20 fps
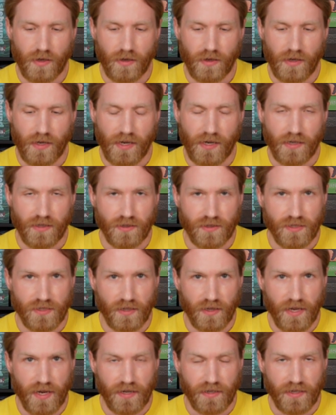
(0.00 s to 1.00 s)
can
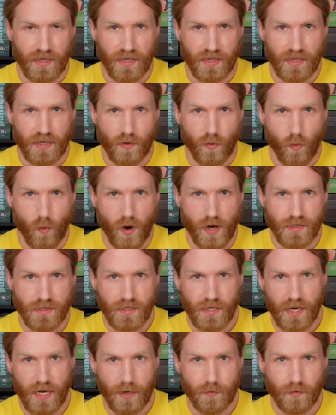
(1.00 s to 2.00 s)
select any one
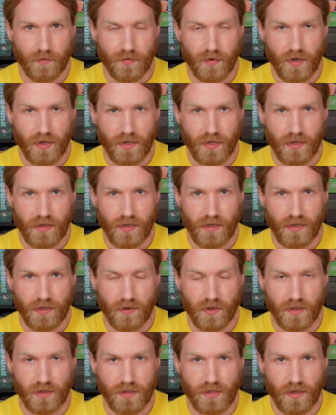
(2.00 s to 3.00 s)
type of honey and you
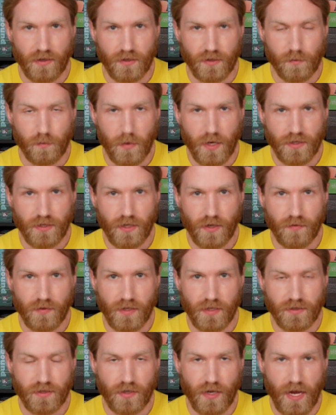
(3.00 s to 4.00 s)
can sell as much of it
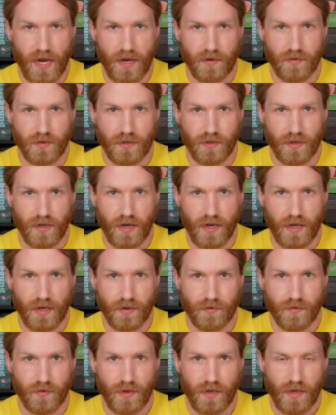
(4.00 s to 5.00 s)
as you have in your
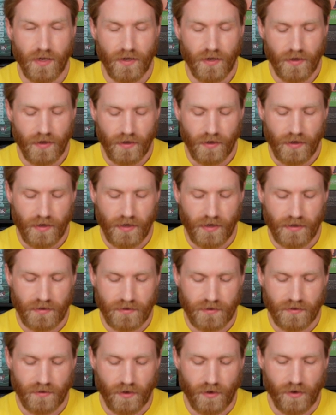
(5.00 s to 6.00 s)
hive.
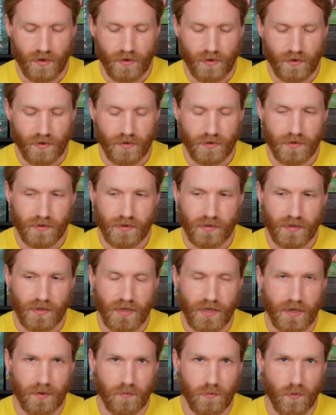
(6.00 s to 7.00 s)
It's hard to
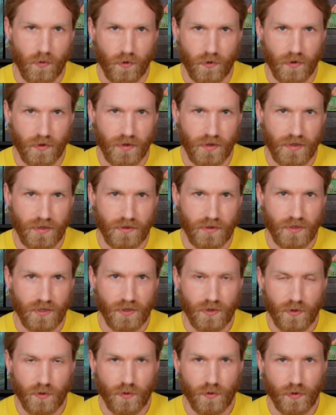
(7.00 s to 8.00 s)
get more than
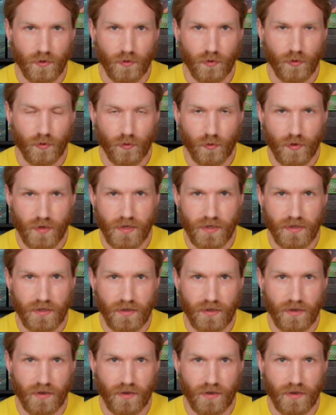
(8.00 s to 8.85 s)
2 or 3